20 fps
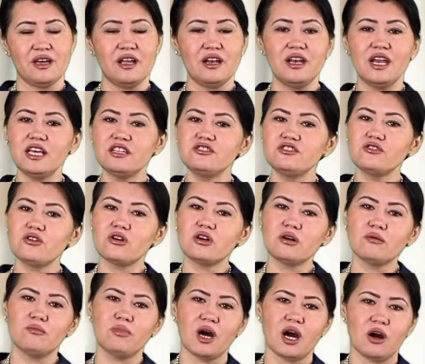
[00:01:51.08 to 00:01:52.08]
Let's talk
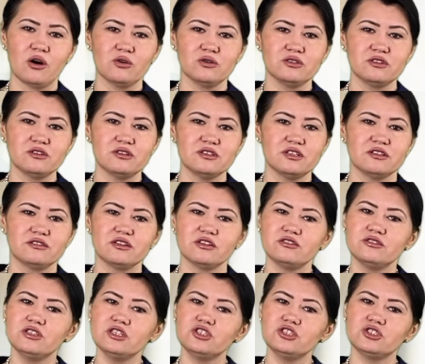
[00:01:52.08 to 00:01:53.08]
about the
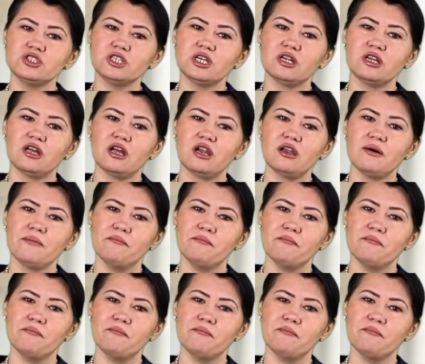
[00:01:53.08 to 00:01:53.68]
traditional